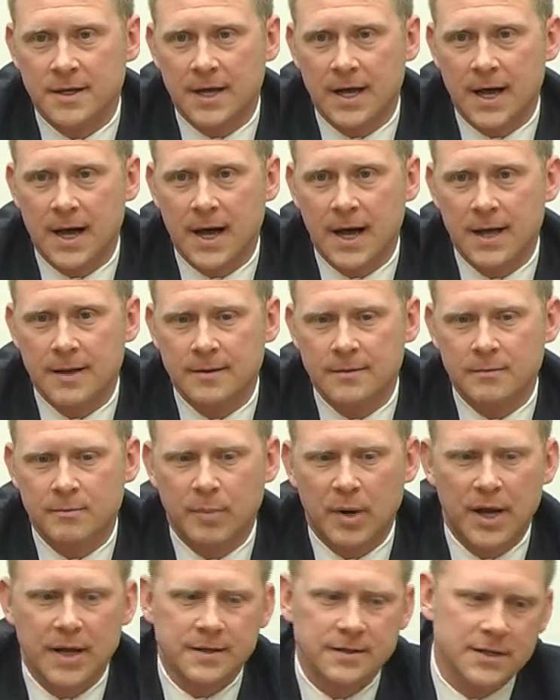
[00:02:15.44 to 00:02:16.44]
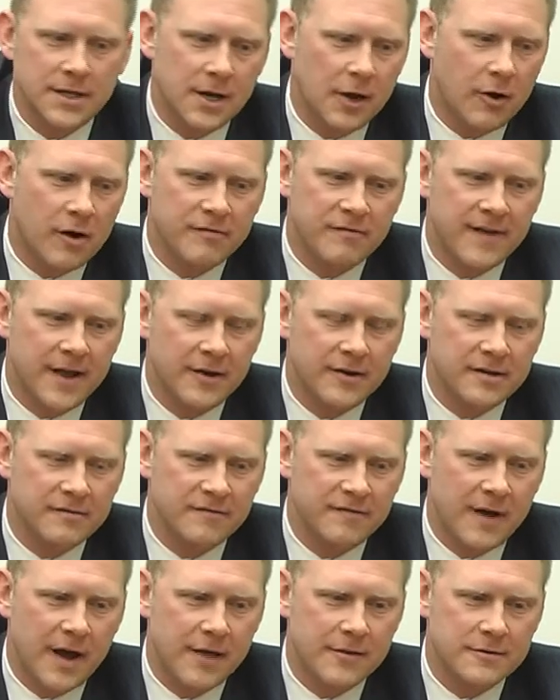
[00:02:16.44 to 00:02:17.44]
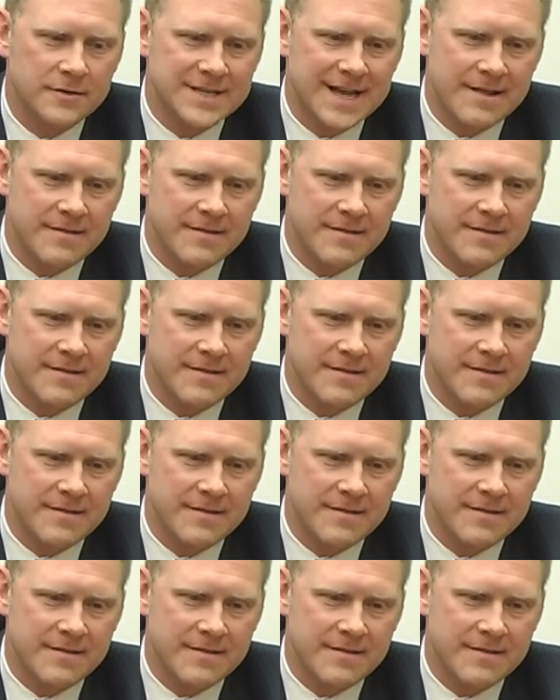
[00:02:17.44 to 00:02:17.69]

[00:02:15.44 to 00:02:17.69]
but, you know, our founding fathers,